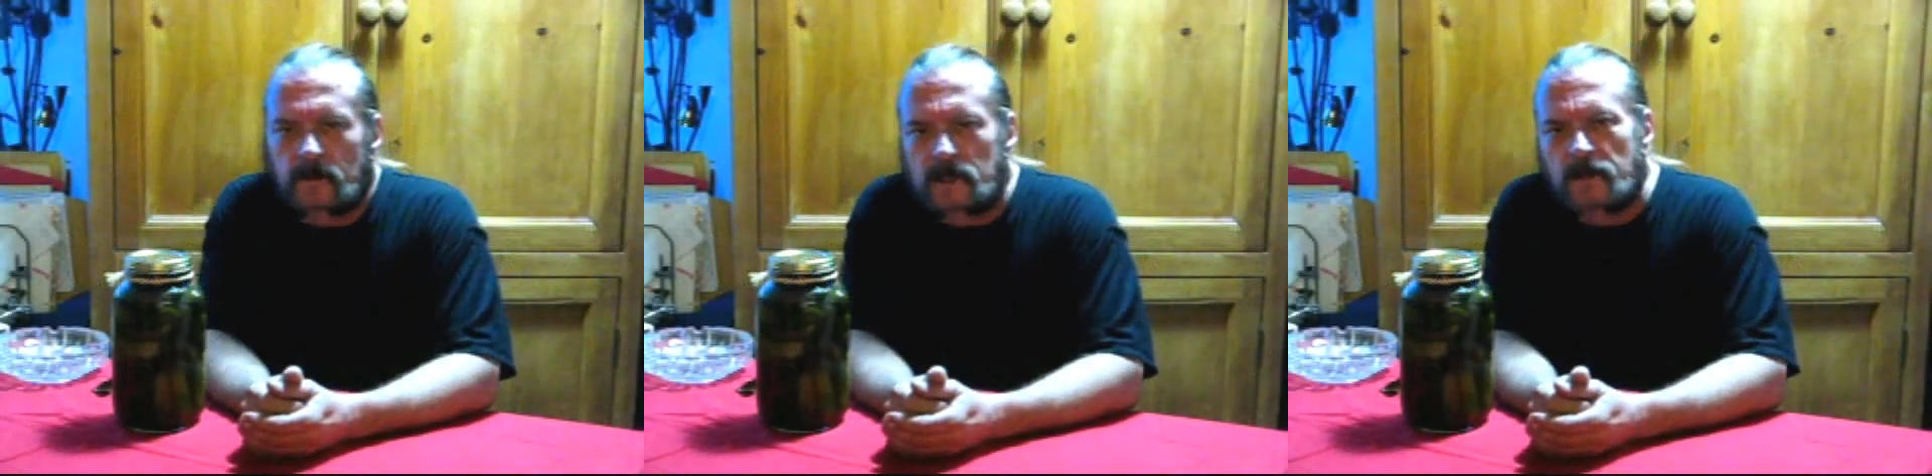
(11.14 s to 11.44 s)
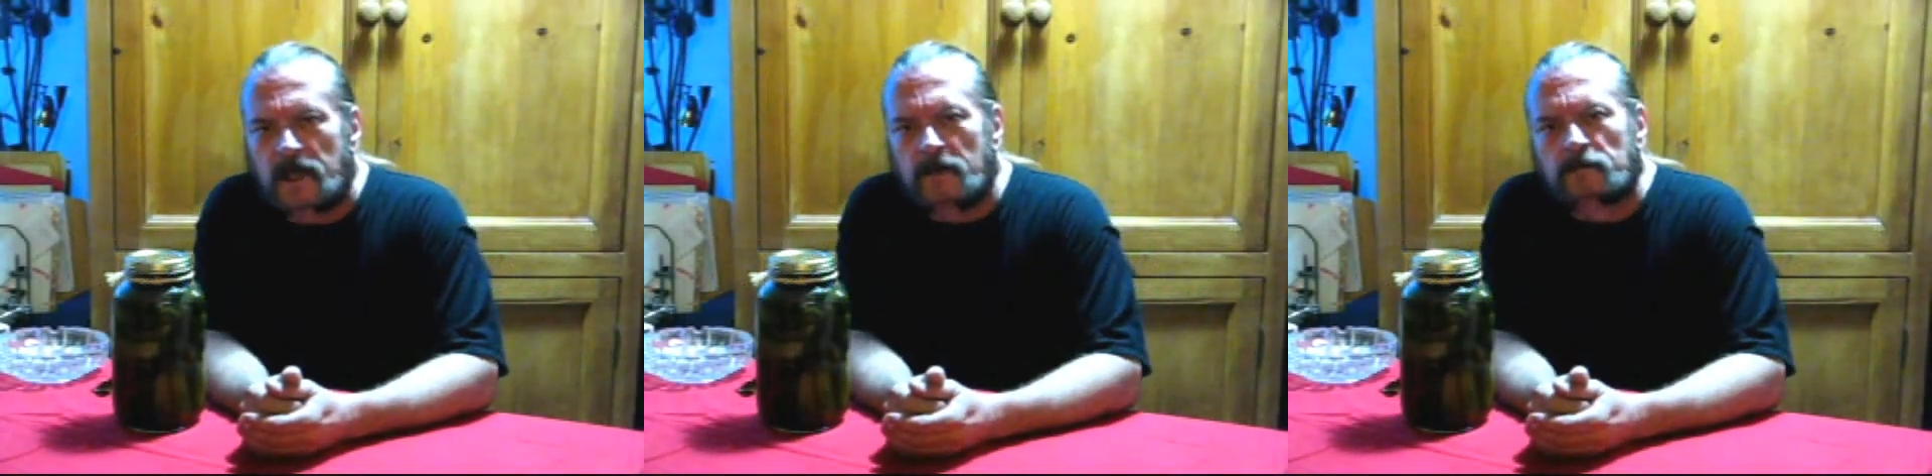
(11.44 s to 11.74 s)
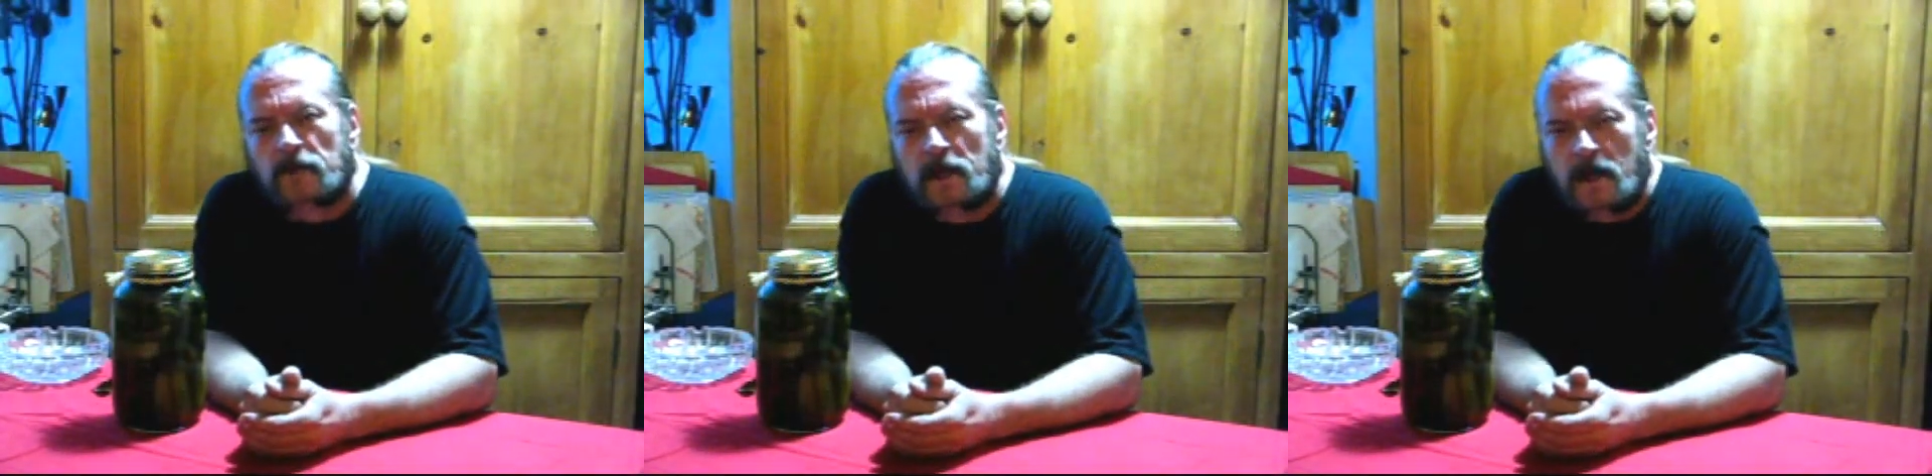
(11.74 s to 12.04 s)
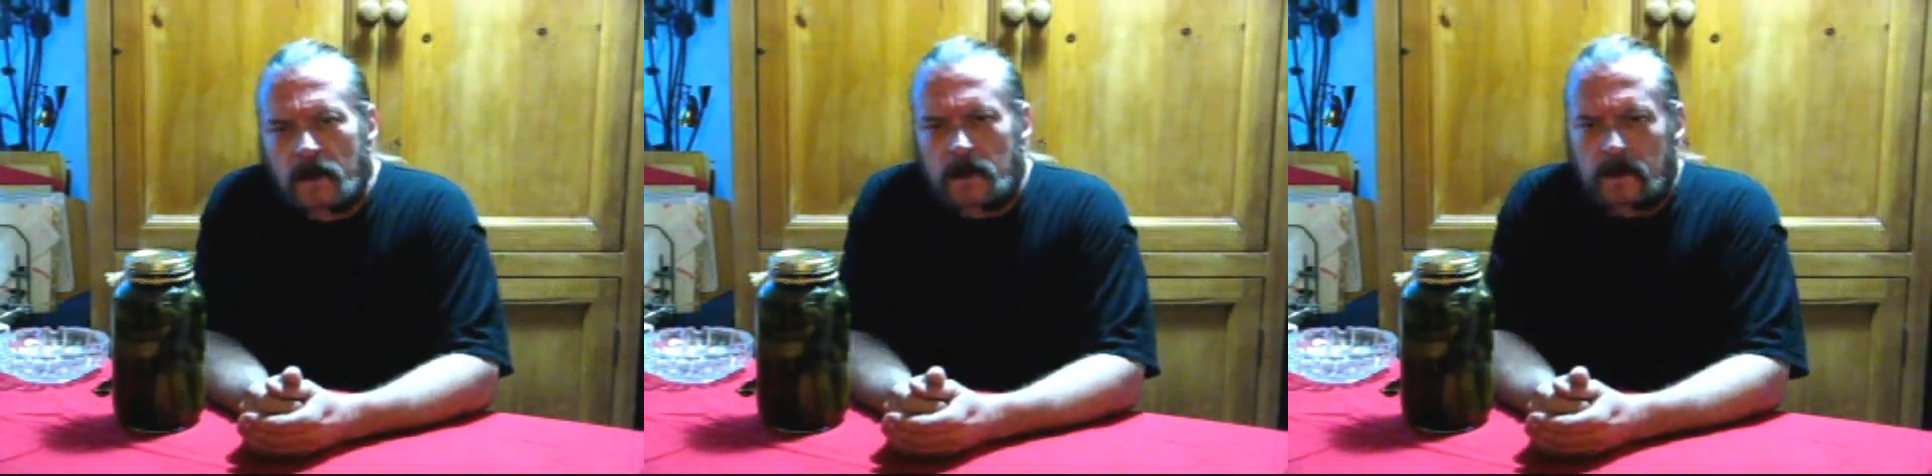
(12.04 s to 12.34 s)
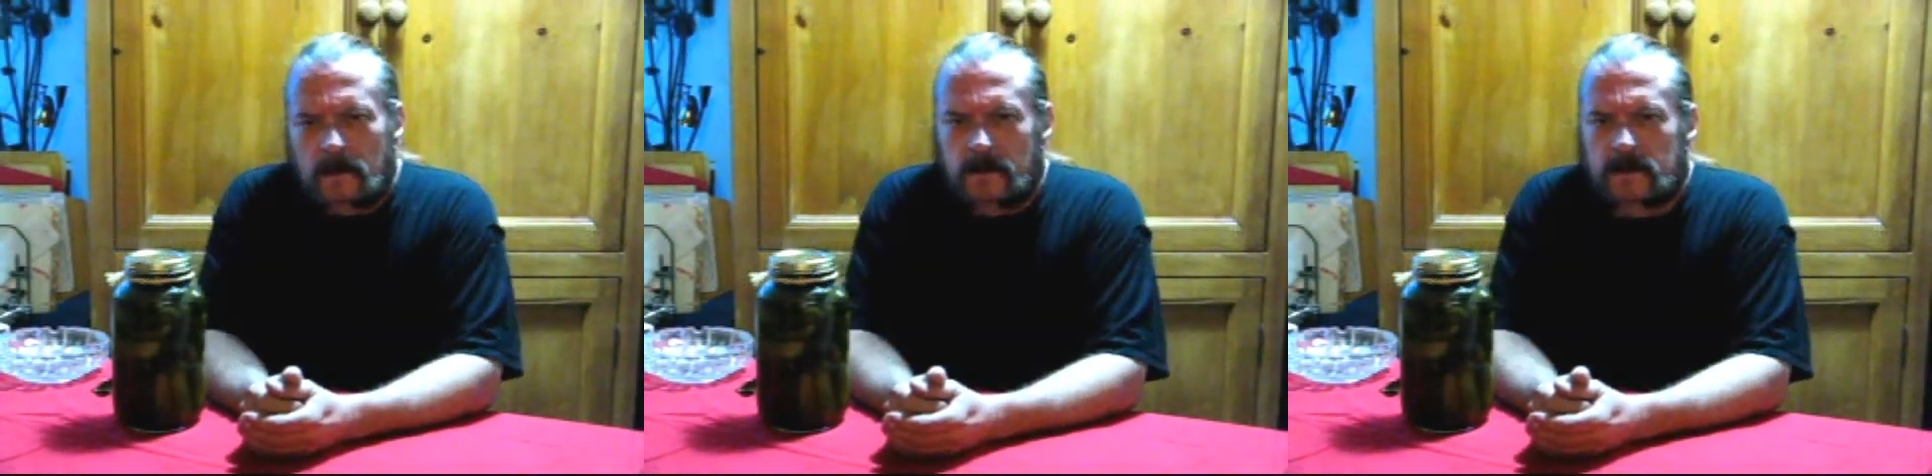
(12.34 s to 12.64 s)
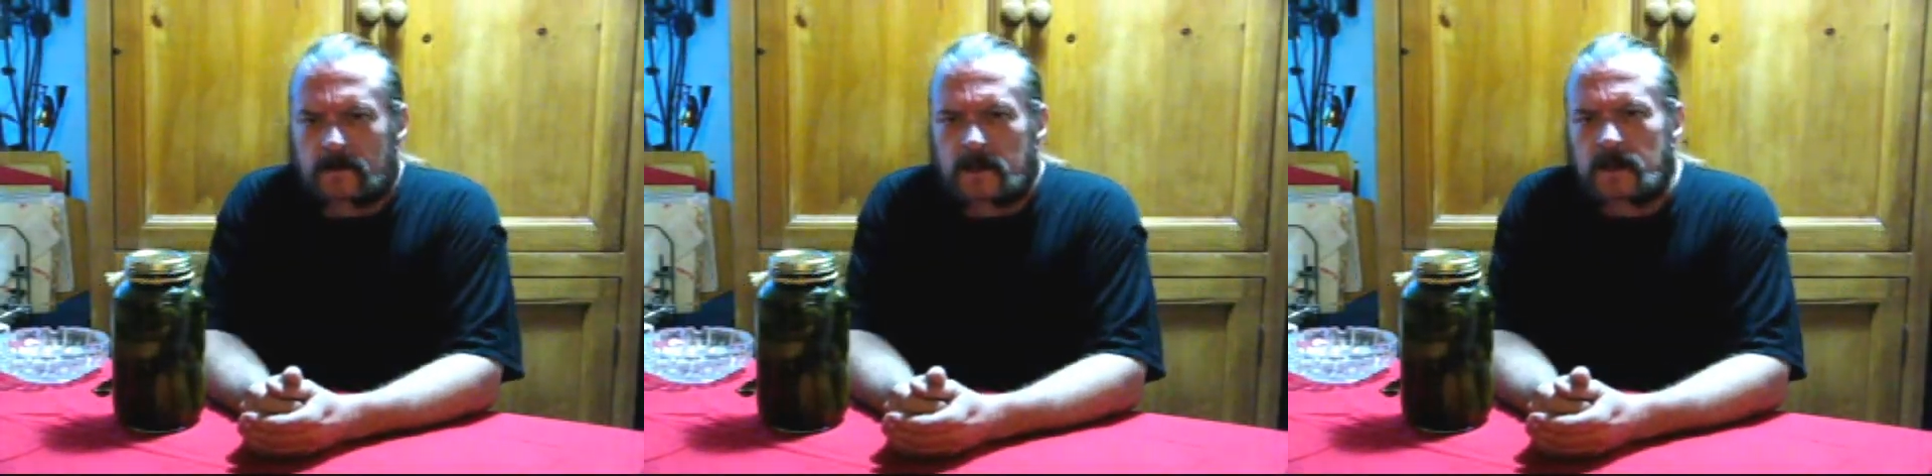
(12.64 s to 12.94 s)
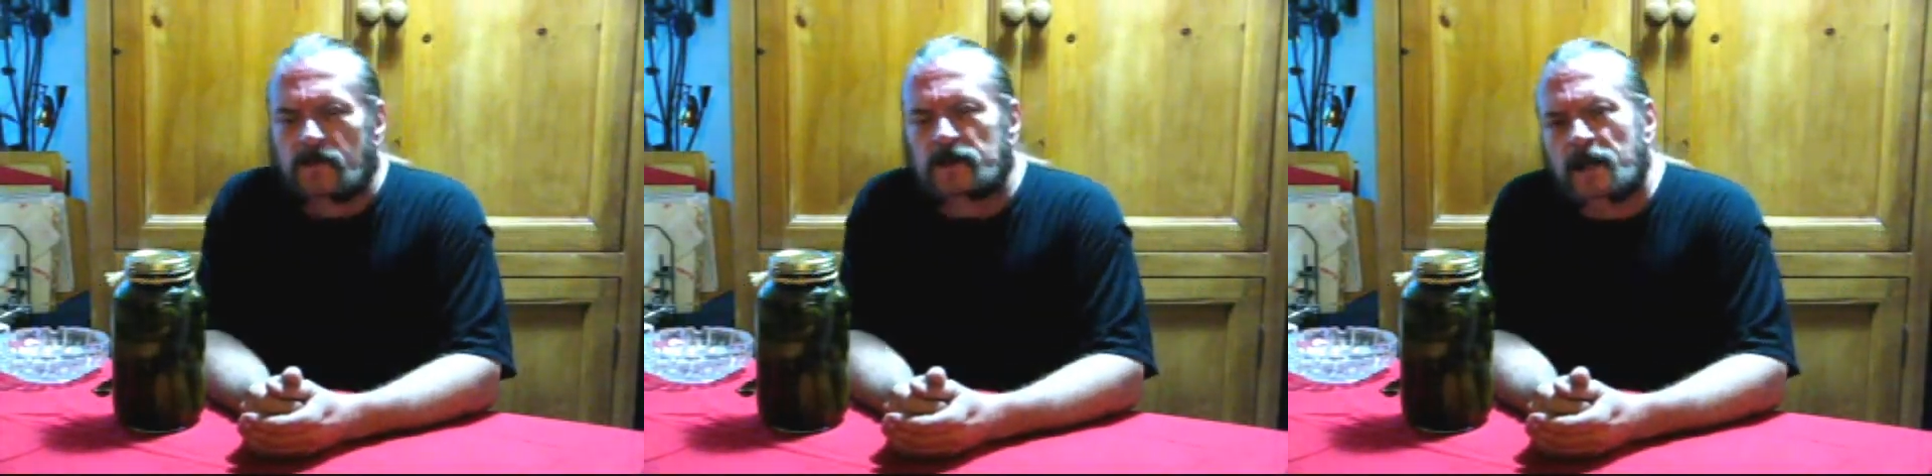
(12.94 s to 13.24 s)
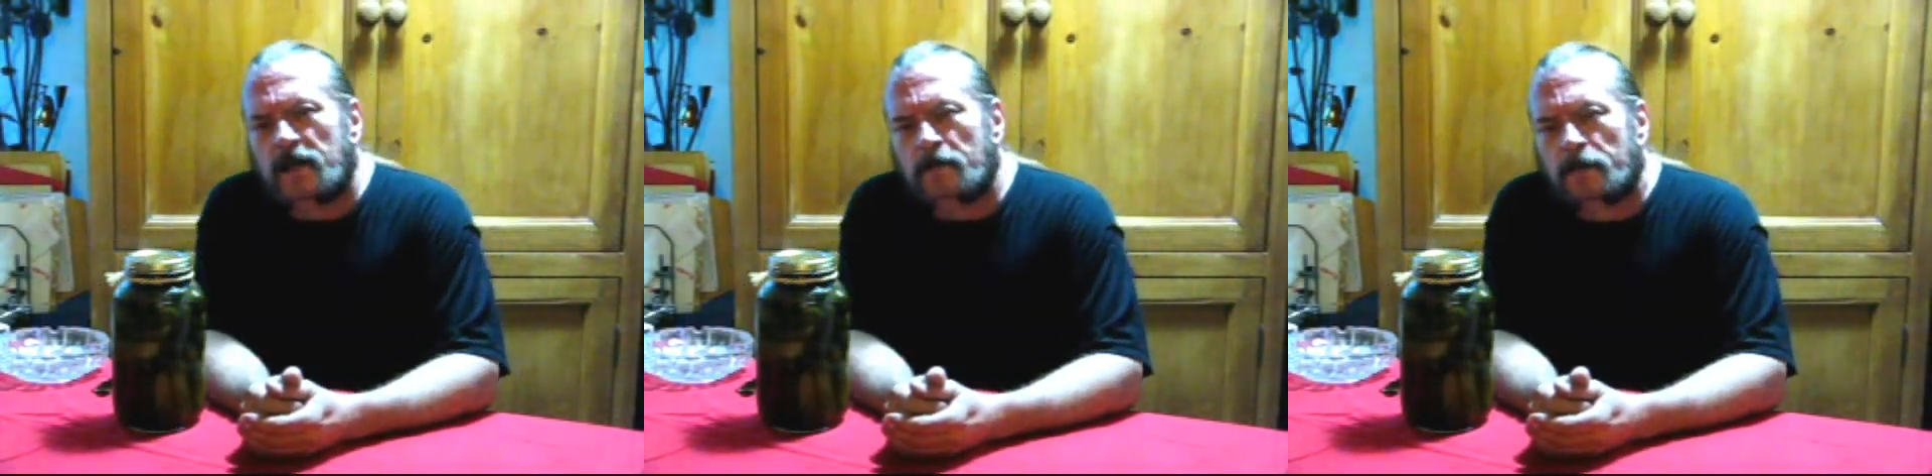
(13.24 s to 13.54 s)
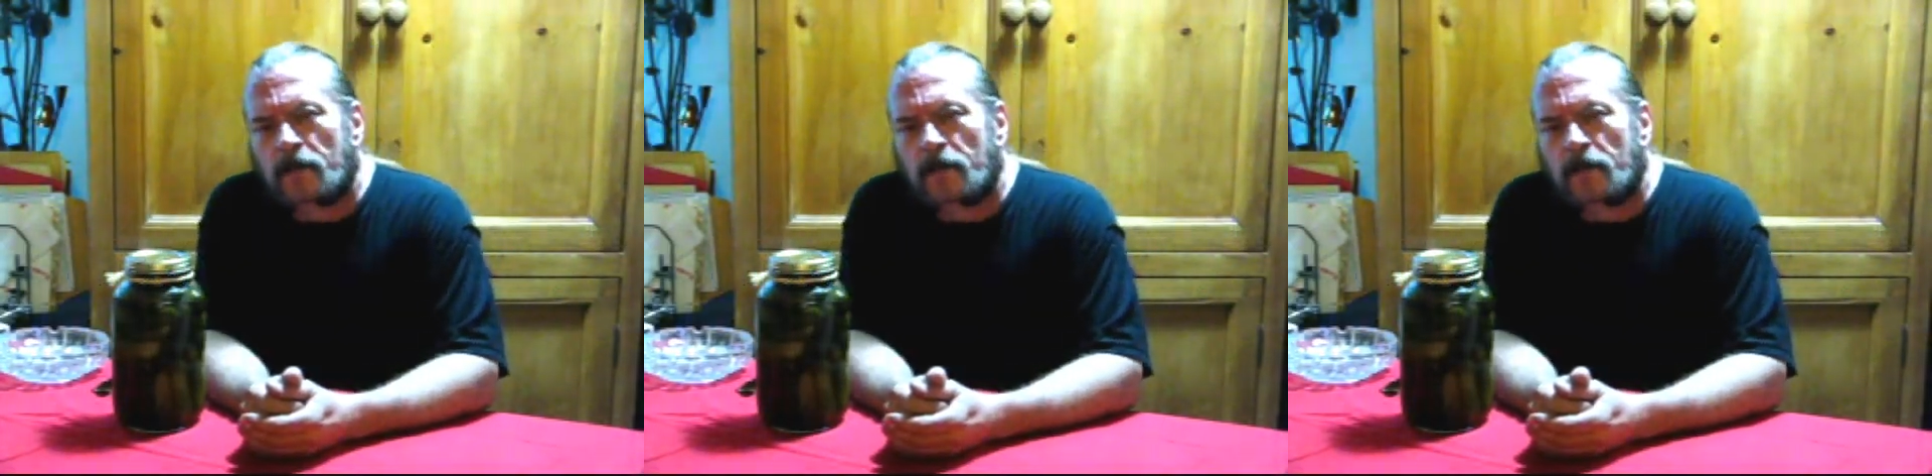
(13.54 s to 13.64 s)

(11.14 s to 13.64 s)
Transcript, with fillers: It's me again. I'm going to do a little something different today.